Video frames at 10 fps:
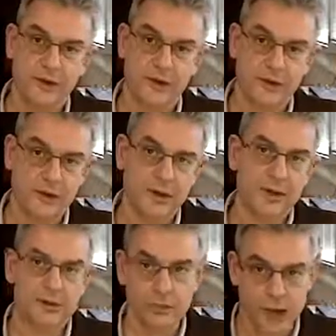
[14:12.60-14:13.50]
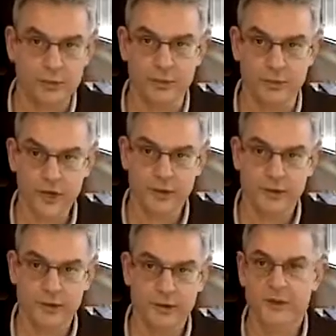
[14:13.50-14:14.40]
to write to me
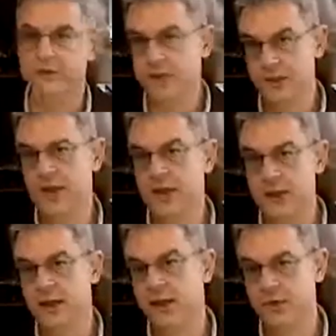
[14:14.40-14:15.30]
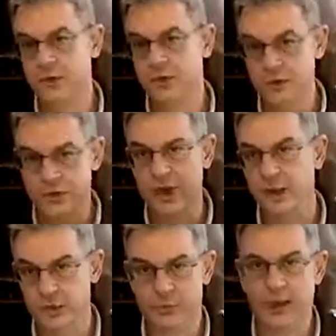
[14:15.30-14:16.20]
so that I can put your
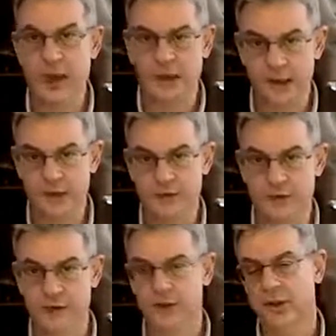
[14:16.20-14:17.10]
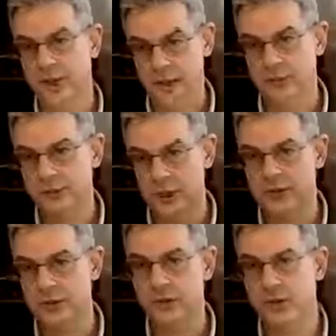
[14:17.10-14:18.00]
name on a mailing list and
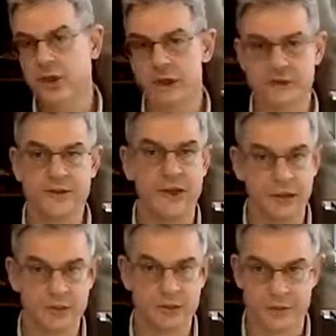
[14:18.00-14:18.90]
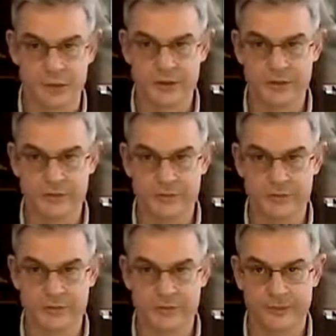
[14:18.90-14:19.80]
update you as things progress.
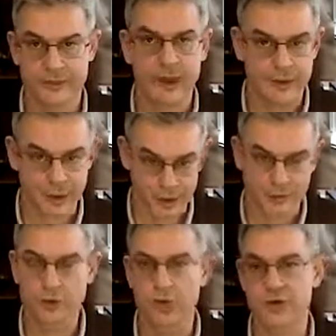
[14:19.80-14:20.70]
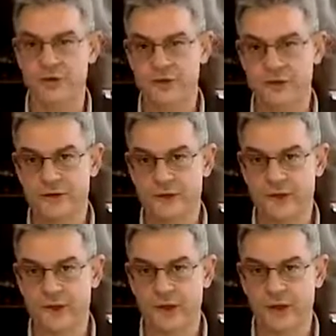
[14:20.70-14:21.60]
Thank you for your patience
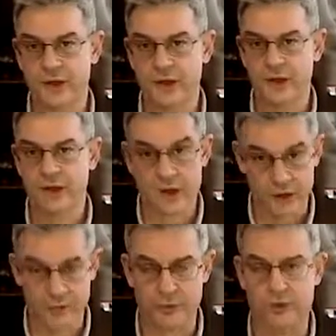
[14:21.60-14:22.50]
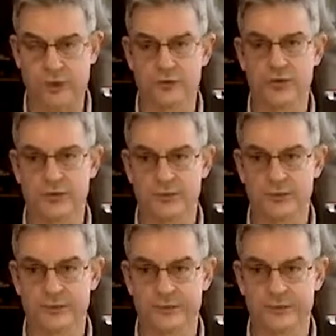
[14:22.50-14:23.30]
and thank you for your interest.